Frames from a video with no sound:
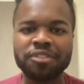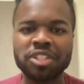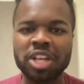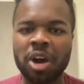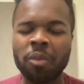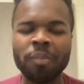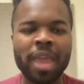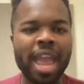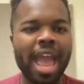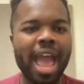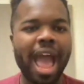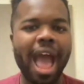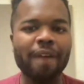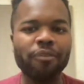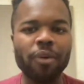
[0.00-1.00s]
So
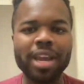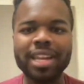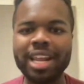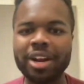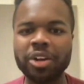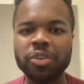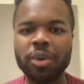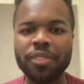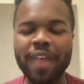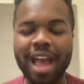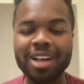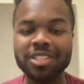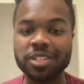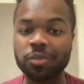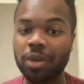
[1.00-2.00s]
halfway there to
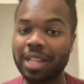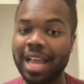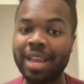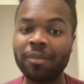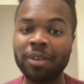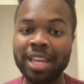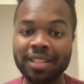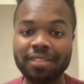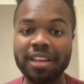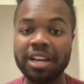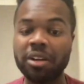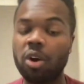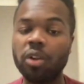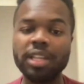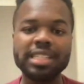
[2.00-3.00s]
1,000. Will I get
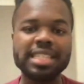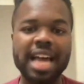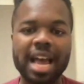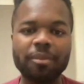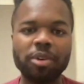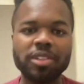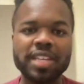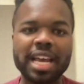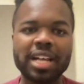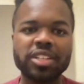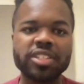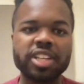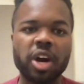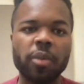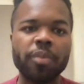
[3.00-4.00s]
there? Only time will tell.
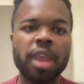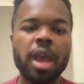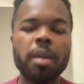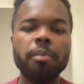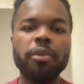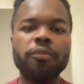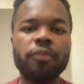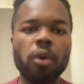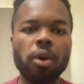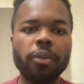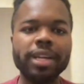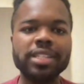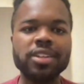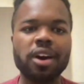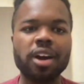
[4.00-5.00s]
So before
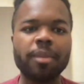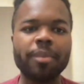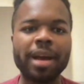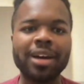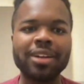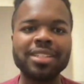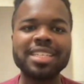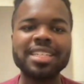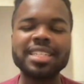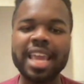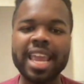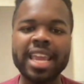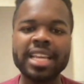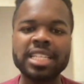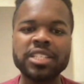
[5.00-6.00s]
we talk about
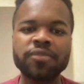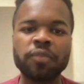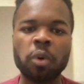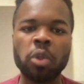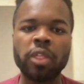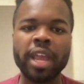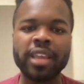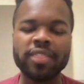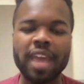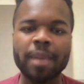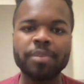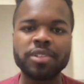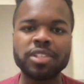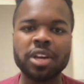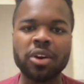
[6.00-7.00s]
today's full-length
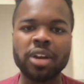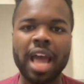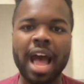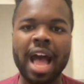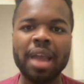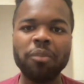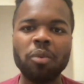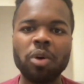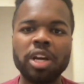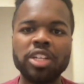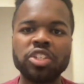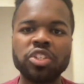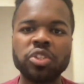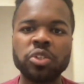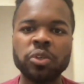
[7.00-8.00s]
episode, I
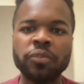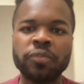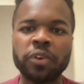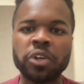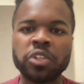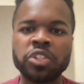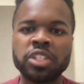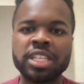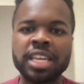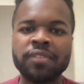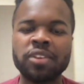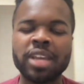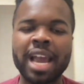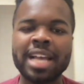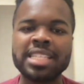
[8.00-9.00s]
want to first
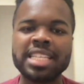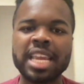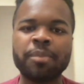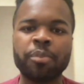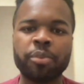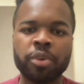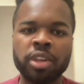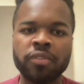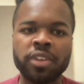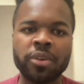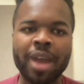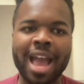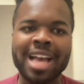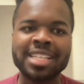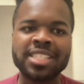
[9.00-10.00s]
give you guys a
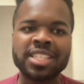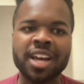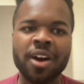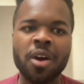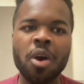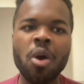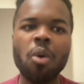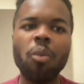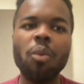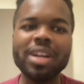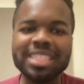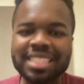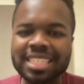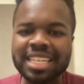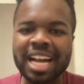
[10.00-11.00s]
preview as to
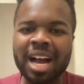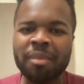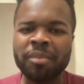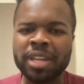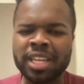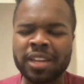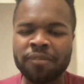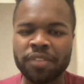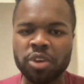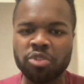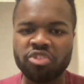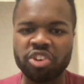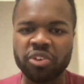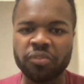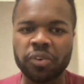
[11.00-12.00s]
what's to come in the
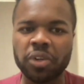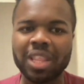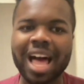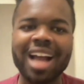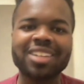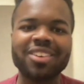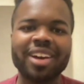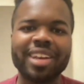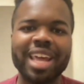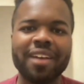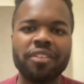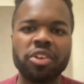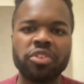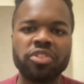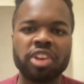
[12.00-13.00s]
future for Locked On
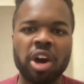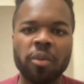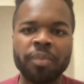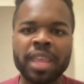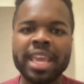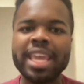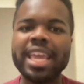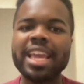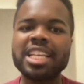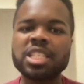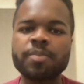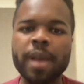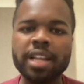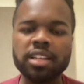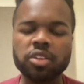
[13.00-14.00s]
Devils. So
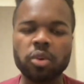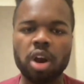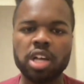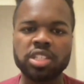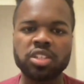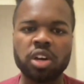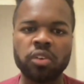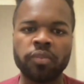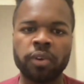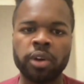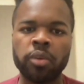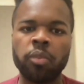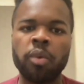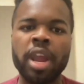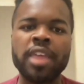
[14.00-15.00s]
expect a
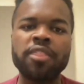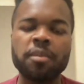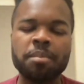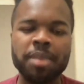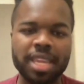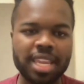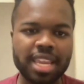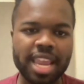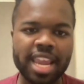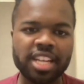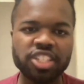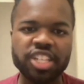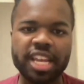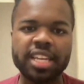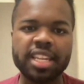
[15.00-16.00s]
crossover with me
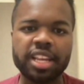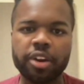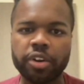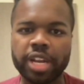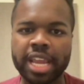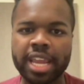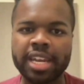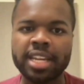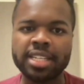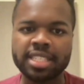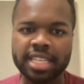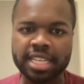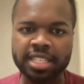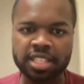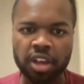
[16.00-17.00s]
and JD Hernandez.
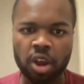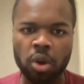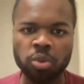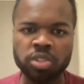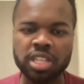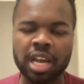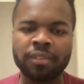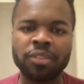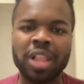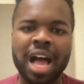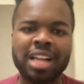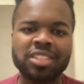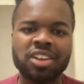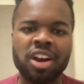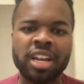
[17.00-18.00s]
He is the host of
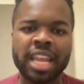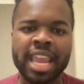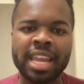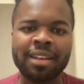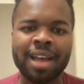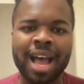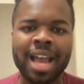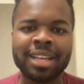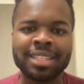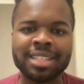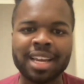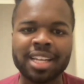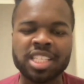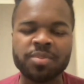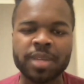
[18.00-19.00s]
Locked On Anaheim
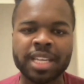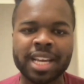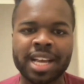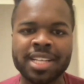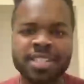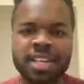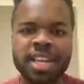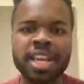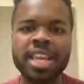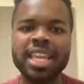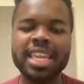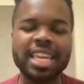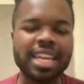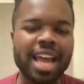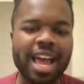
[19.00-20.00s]
Ducks, because
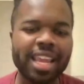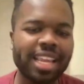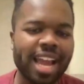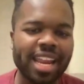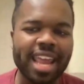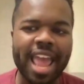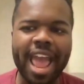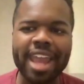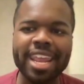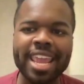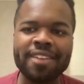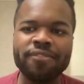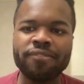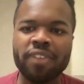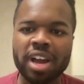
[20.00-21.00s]
he and I kind of had
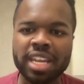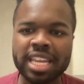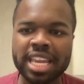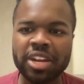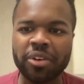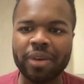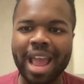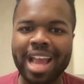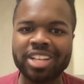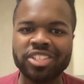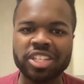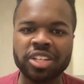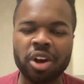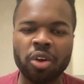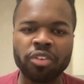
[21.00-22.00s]
a funny
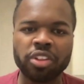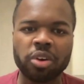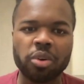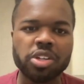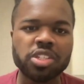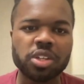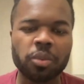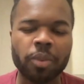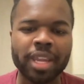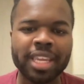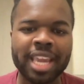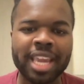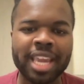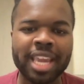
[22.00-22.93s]
interaction over the course of the week.